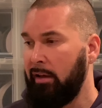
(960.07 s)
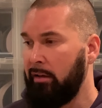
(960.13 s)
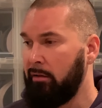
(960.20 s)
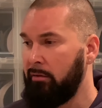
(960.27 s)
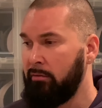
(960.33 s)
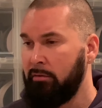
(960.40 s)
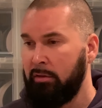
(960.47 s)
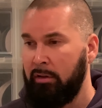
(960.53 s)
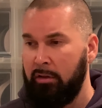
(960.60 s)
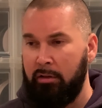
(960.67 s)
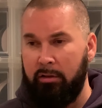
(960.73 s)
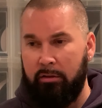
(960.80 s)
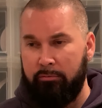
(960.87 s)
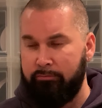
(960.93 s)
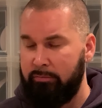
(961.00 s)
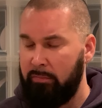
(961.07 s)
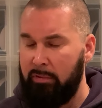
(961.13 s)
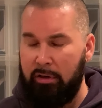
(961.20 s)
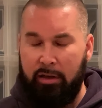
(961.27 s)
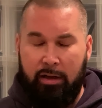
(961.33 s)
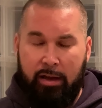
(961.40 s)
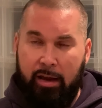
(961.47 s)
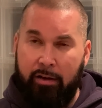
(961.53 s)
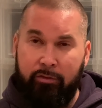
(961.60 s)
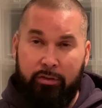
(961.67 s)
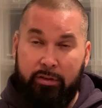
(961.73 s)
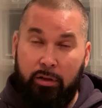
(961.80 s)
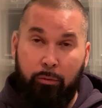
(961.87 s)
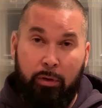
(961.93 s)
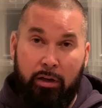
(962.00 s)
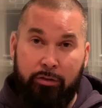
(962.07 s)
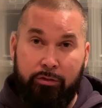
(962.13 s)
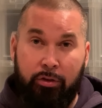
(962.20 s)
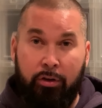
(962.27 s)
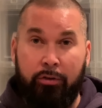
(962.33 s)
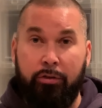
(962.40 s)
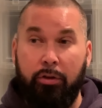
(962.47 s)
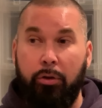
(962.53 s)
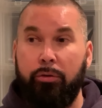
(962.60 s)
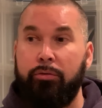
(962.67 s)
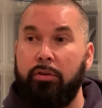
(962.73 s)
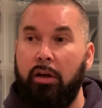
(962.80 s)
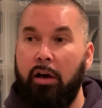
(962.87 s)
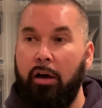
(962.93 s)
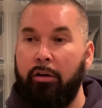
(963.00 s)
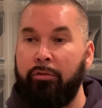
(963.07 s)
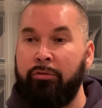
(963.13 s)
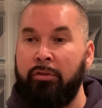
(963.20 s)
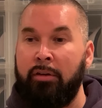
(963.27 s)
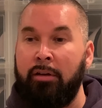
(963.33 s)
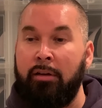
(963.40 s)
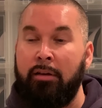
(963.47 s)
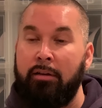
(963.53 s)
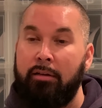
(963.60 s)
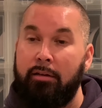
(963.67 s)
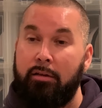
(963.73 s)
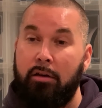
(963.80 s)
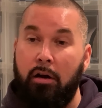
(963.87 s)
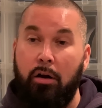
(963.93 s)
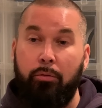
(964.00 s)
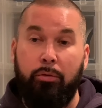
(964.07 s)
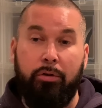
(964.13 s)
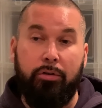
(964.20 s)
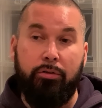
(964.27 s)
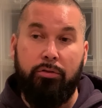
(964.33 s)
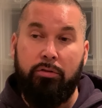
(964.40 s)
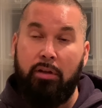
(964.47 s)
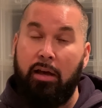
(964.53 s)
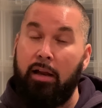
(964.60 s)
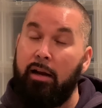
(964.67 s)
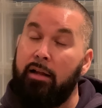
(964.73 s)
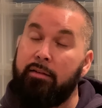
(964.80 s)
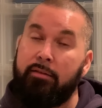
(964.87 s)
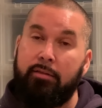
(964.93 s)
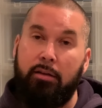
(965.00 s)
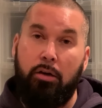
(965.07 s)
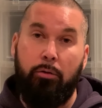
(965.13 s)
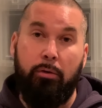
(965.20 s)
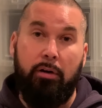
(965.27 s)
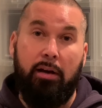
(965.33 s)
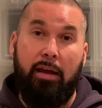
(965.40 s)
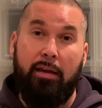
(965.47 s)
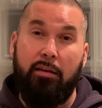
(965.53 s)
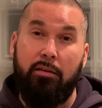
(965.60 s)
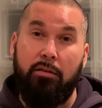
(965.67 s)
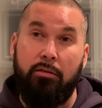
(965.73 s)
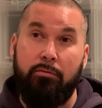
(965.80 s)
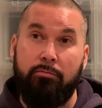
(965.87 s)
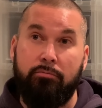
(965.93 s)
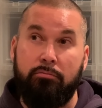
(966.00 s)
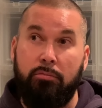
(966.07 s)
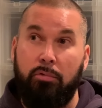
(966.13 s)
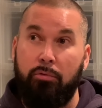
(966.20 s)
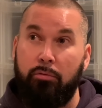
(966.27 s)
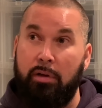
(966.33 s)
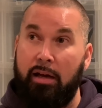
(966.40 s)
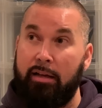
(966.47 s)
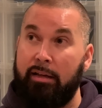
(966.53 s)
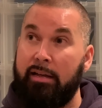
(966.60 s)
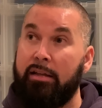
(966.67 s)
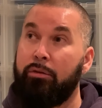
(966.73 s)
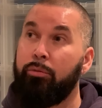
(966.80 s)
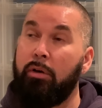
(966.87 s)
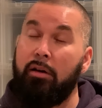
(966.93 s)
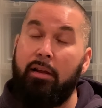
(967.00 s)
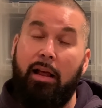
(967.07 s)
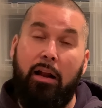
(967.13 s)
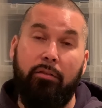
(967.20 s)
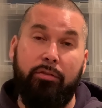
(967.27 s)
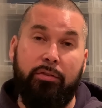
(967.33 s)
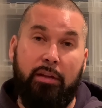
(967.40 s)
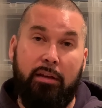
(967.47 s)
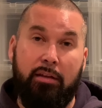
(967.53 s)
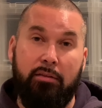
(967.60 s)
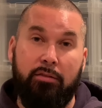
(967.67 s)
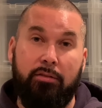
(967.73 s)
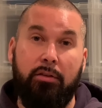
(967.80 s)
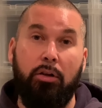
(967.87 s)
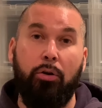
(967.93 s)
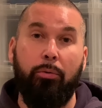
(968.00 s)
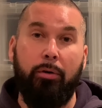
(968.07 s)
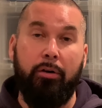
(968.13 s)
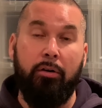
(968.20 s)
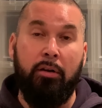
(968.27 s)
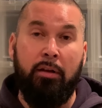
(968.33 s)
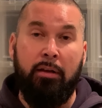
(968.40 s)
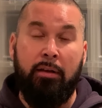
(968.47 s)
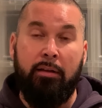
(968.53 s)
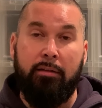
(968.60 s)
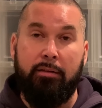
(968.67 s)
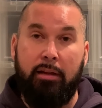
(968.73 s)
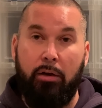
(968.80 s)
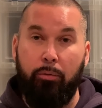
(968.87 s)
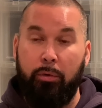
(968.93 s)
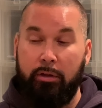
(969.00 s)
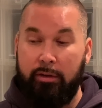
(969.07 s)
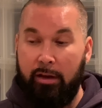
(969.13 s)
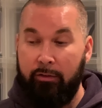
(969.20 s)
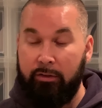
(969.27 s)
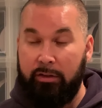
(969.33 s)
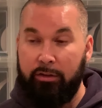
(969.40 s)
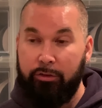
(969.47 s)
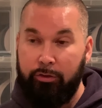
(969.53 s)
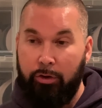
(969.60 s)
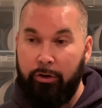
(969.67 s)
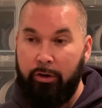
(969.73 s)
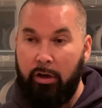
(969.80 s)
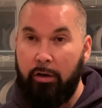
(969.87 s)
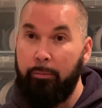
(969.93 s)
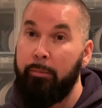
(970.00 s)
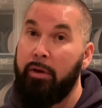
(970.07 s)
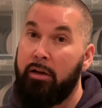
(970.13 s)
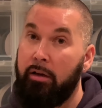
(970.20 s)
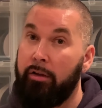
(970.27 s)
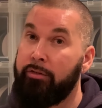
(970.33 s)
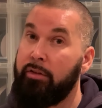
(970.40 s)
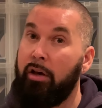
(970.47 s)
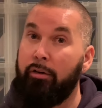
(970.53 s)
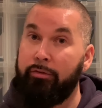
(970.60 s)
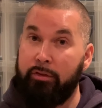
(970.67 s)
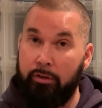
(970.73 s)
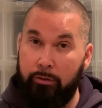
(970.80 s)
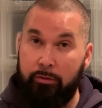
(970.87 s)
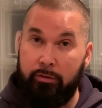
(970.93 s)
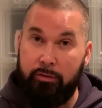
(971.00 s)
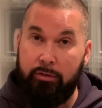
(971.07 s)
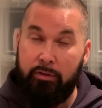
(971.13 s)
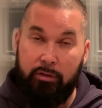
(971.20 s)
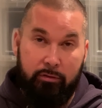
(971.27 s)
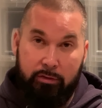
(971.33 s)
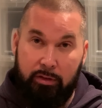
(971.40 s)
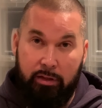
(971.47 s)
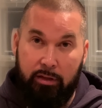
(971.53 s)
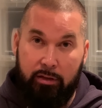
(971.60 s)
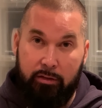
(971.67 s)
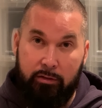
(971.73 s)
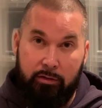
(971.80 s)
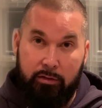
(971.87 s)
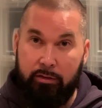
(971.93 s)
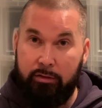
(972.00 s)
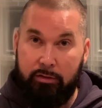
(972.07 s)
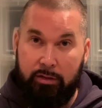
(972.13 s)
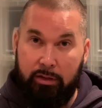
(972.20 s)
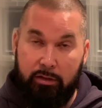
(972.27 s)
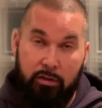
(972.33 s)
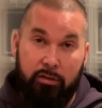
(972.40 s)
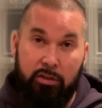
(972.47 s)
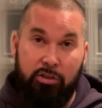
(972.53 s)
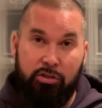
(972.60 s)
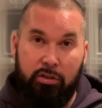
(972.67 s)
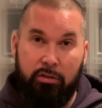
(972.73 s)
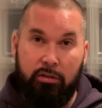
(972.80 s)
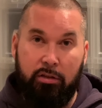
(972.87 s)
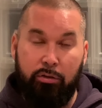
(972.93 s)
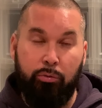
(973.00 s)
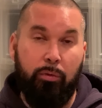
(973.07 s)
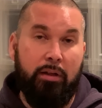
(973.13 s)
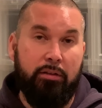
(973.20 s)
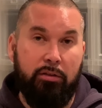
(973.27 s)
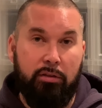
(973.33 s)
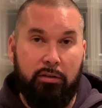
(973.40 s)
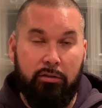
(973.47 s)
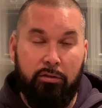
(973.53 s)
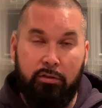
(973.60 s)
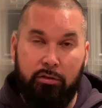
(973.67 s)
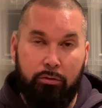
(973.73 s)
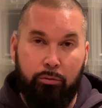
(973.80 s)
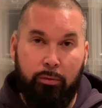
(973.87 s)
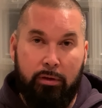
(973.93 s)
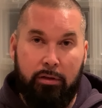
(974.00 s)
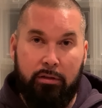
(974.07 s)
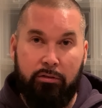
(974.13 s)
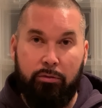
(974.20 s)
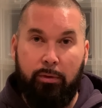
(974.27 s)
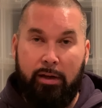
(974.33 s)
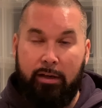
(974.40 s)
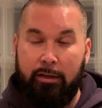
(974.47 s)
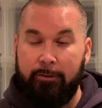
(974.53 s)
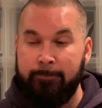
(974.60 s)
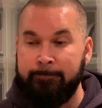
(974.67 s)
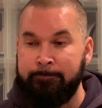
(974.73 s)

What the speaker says: and everything, when I turned those off, the car was a lot slower, like at least 1.5 seconds slower than with everything turned on, because of the condition. It's wet, so it's raining.